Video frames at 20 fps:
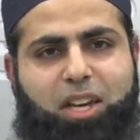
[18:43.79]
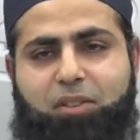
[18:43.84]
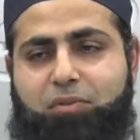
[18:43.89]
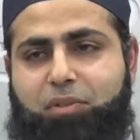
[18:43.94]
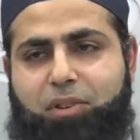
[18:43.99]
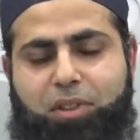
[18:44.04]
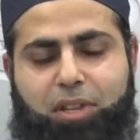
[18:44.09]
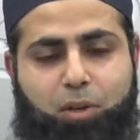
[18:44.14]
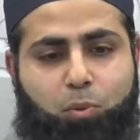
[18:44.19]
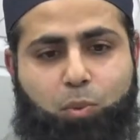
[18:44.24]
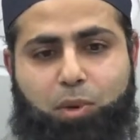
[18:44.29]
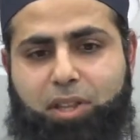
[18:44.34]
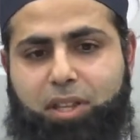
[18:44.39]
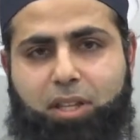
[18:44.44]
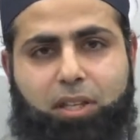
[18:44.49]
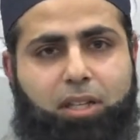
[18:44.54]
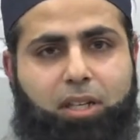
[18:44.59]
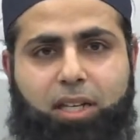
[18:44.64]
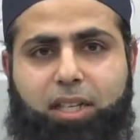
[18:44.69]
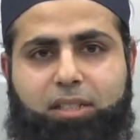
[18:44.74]
Everything
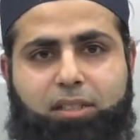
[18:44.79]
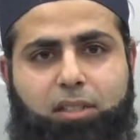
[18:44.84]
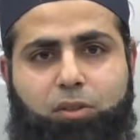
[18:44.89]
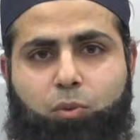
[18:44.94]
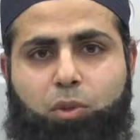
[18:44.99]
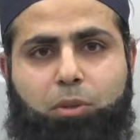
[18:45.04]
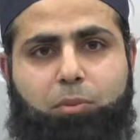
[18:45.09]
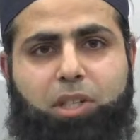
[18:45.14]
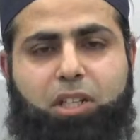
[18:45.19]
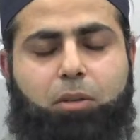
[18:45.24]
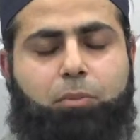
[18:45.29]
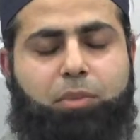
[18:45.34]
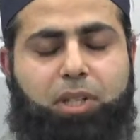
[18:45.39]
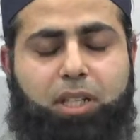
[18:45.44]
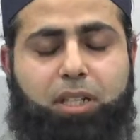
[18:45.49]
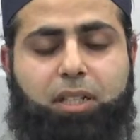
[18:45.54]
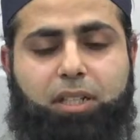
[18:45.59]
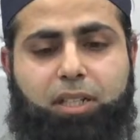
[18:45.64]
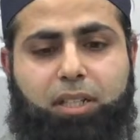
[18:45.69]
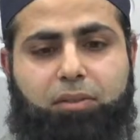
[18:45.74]
within the lesson will be
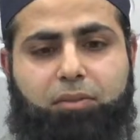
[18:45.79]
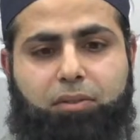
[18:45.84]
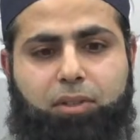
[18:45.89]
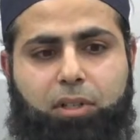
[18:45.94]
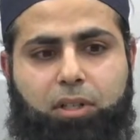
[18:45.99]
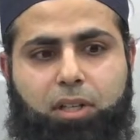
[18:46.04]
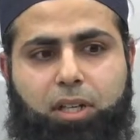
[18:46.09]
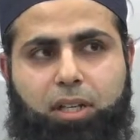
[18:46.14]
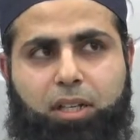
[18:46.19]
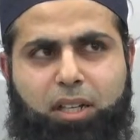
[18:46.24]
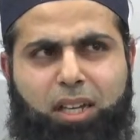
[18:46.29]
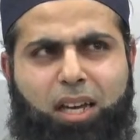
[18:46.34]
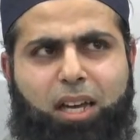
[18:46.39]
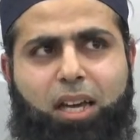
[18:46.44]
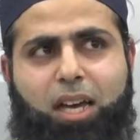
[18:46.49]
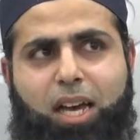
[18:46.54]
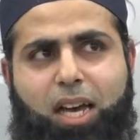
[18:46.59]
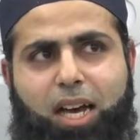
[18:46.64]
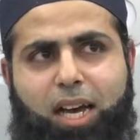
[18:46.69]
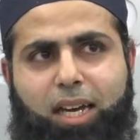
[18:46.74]
completely different, and
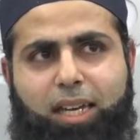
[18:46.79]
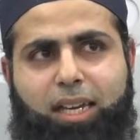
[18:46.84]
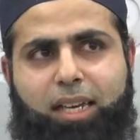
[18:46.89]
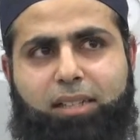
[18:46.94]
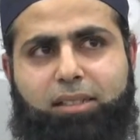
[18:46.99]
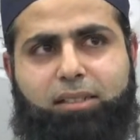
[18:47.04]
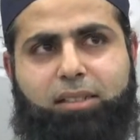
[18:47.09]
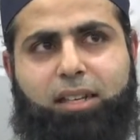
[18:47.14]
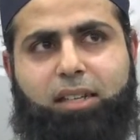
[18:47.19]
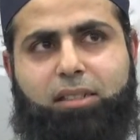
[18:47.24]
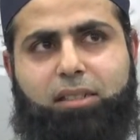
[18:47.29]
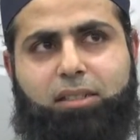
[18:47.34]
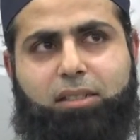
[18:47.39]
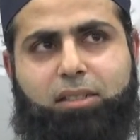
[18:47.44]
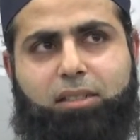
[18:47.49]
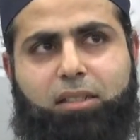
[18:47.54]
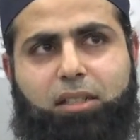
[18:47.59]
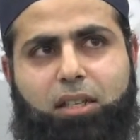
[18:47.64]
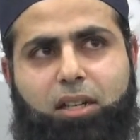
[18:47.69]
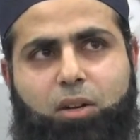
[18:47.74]
that, I guess
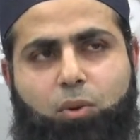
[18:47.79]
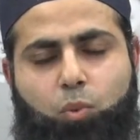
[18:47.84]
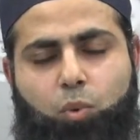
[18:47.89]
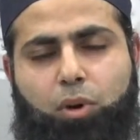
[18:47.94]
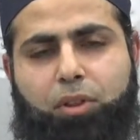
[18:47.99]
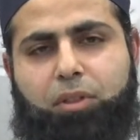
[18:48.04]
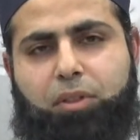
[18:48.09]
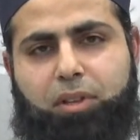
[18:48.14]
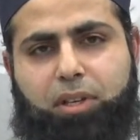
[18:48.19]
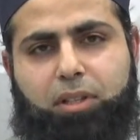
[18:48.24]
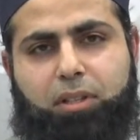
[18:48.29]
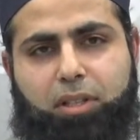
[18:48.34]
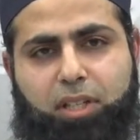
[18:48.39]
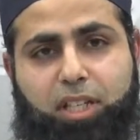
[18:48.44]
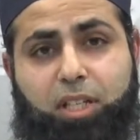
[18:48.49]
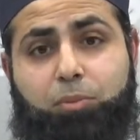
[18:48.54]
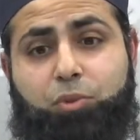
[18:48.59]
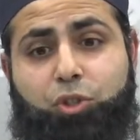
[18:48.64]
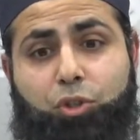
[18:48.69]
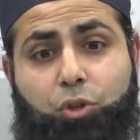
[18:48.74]
that's one thing that
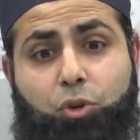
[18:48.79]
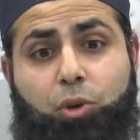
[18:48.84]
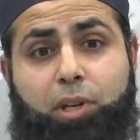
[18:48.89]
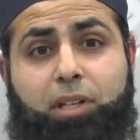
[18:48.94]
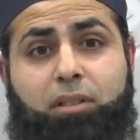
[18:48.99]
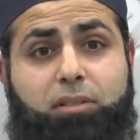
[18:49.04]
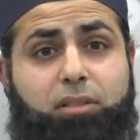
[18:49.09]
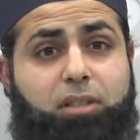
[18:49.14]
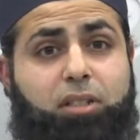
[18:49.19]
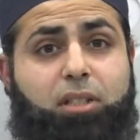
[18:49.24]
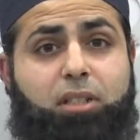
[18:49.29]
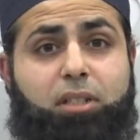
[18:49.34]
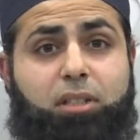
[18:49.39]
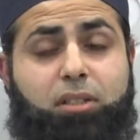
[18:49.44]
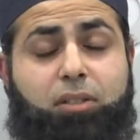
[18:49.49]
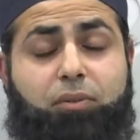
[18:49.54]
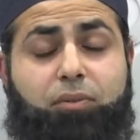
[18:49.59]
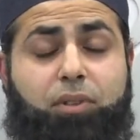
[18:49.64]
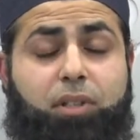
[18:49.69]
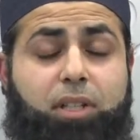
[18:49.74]
keeps you going,
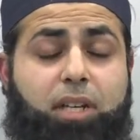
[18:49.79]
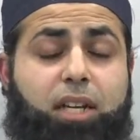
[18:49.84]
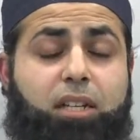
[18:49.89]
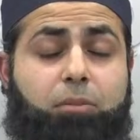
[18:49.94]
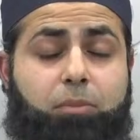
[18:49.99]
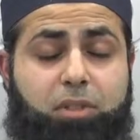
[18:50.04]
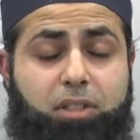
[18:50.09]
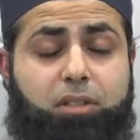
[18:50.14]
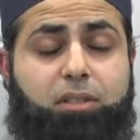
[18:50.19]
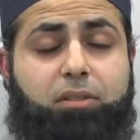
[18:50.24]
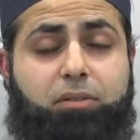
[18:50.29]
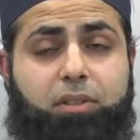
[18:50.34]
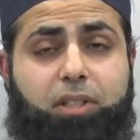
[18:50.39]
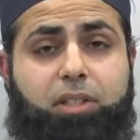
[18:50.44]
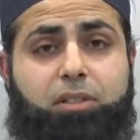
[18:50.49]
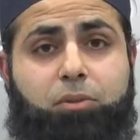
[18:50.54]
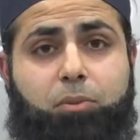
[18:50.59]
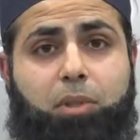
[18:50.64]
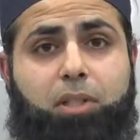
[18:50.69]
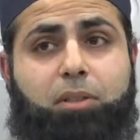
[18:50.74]
the fun element of it
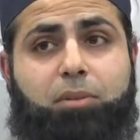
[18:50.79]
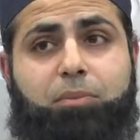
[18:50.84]
as well.